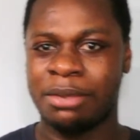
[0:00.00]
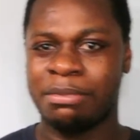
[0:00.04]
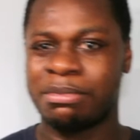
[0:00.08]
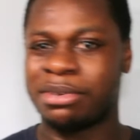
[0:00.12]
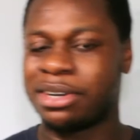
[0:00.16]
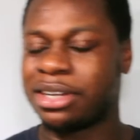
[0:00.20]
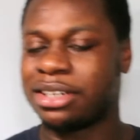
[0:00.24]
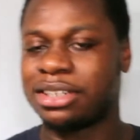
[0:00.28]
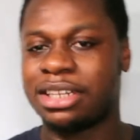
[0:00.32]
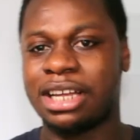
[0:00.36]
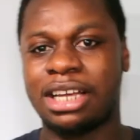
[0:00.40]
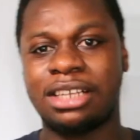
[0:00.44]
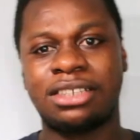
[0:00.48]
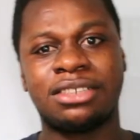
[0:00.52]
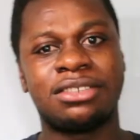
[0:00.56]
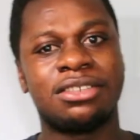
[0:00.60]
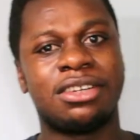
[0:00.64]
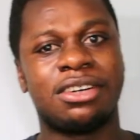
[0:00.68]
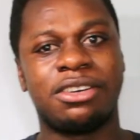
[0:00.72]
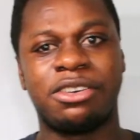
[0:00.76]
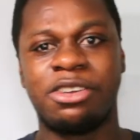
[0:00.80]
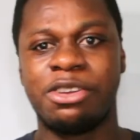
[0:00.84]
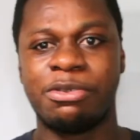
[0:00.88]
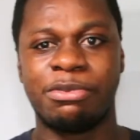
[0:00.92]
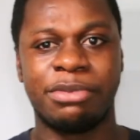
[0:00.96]
But that's
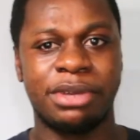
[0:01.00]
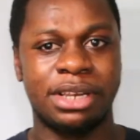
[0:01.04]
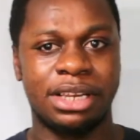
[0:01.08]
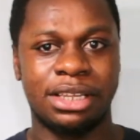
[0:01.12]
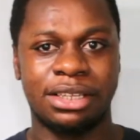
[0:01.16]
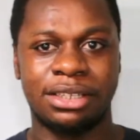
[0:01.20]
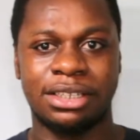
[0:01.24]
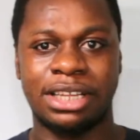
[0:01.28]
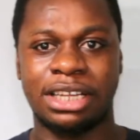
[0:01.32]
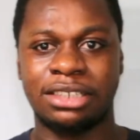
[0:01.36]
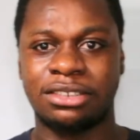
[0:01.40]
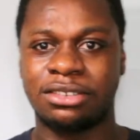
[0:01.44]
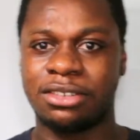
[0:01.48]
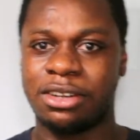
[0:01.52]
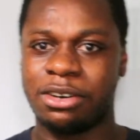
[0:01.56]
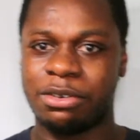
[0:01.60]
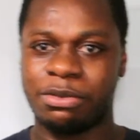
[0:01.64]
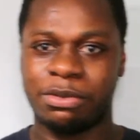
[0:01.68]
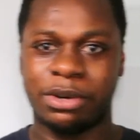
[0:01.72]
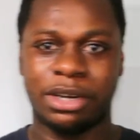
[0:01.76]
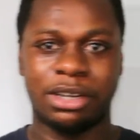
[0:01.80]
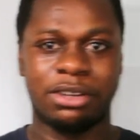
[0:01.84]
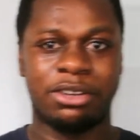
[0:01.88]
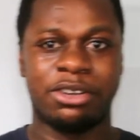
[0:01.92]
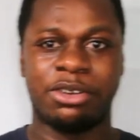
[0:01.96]
not
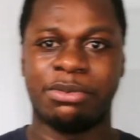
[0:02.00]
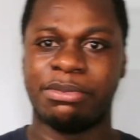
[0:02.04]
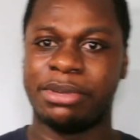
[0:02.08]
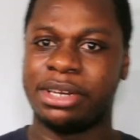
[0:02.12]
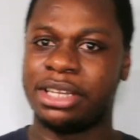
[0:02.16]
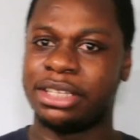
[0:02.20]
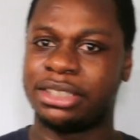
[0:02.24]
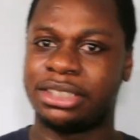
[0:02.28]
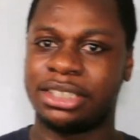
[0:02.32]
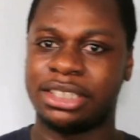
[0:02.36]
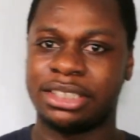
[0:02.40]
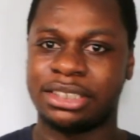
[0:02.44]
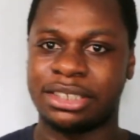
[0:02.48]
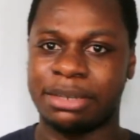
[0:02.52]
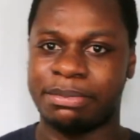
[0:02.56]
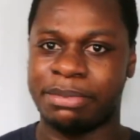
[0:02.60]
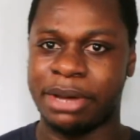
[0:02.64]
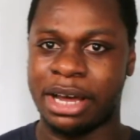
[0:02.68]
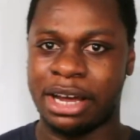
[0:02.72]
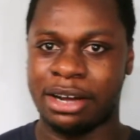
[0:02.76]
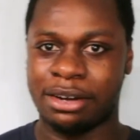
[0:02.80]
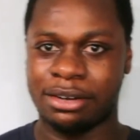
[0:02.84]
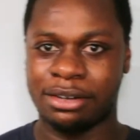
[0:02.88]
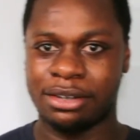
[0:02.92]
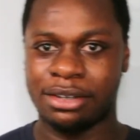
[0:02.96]
what humility is
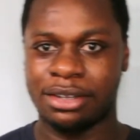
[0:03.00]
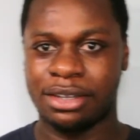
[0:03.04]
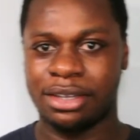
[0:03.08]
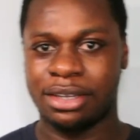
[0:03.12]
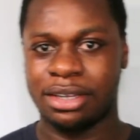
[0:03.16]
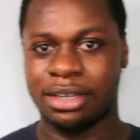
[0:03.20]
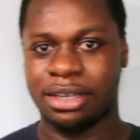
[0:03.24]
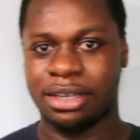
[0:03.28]
about.